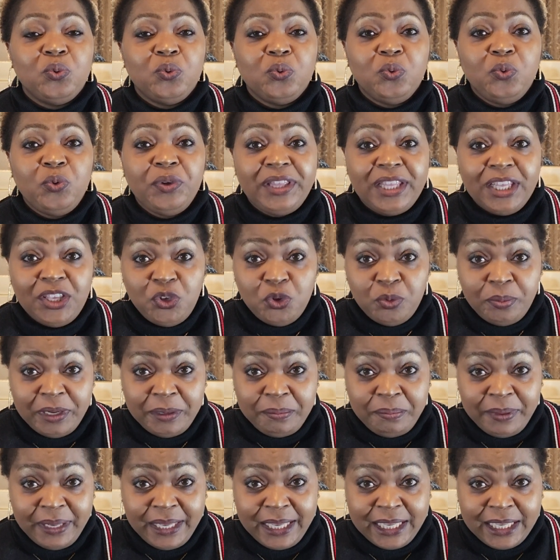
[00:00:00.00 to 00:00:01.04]
with a human
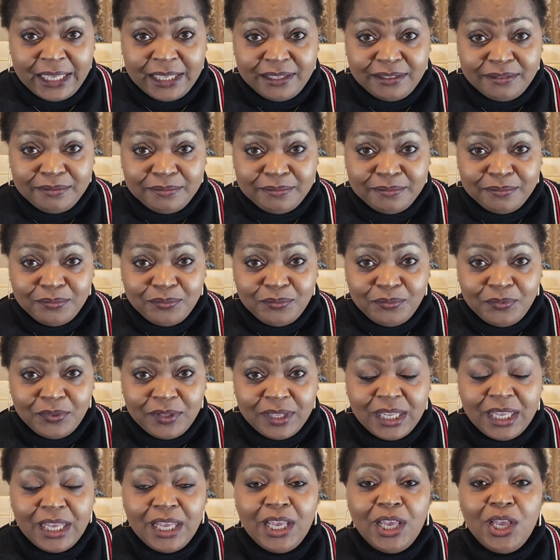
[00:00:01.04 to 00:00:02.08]
being,
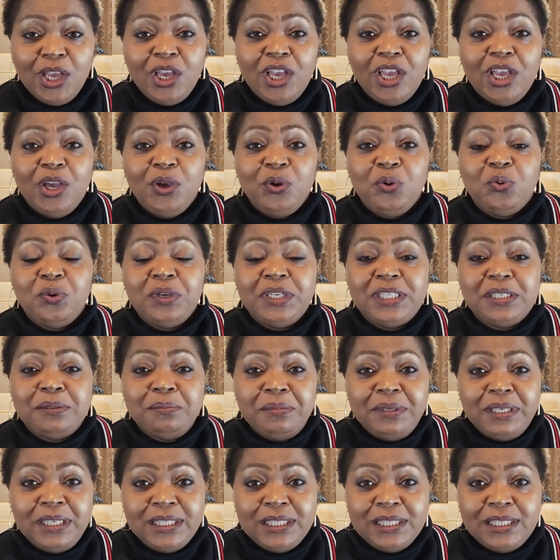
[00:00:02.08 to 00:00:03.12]
which
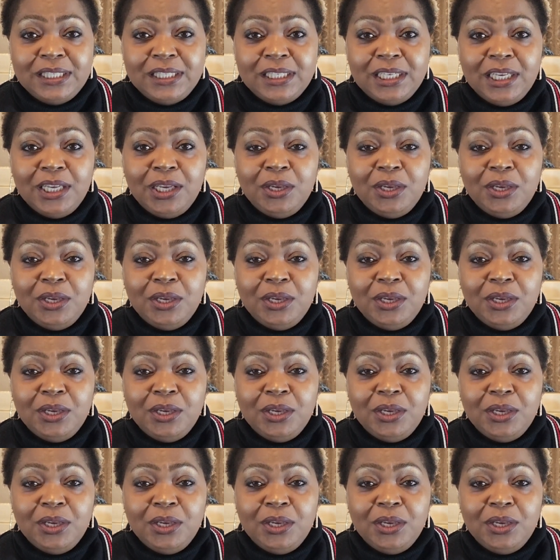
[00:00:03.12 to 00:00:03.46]
means